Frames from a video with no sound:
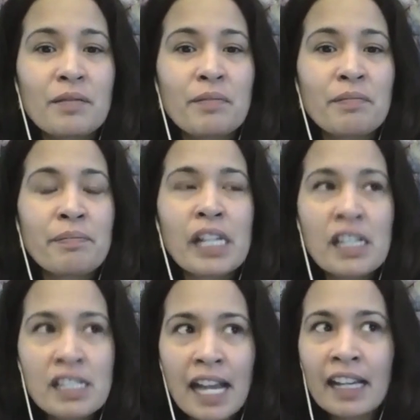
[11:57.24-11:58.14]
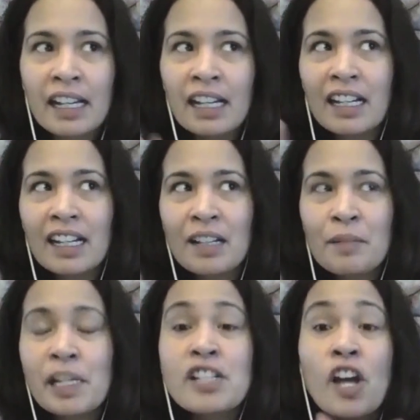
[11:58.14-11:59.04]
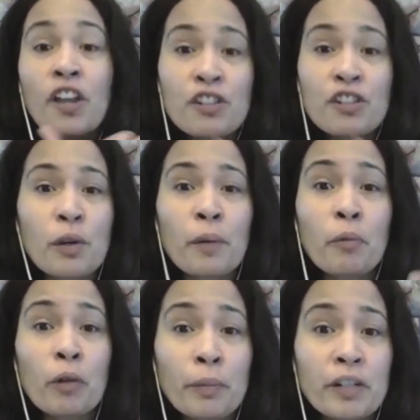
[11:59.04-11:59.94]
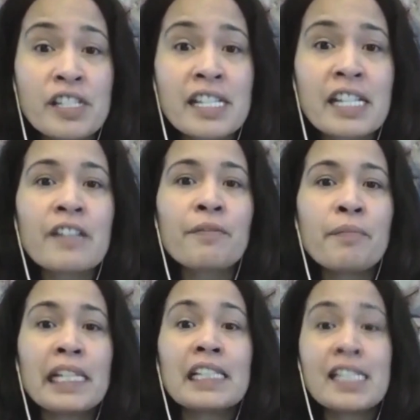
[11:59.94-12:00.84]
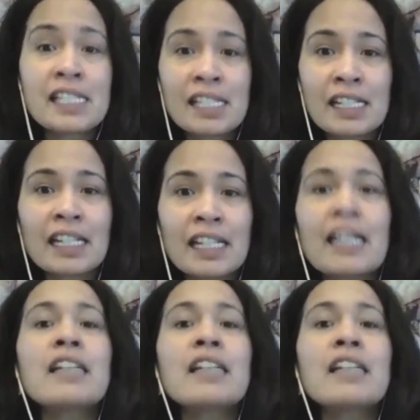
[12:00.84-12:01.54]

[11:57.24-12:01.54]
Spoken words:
because others would perceive me listening and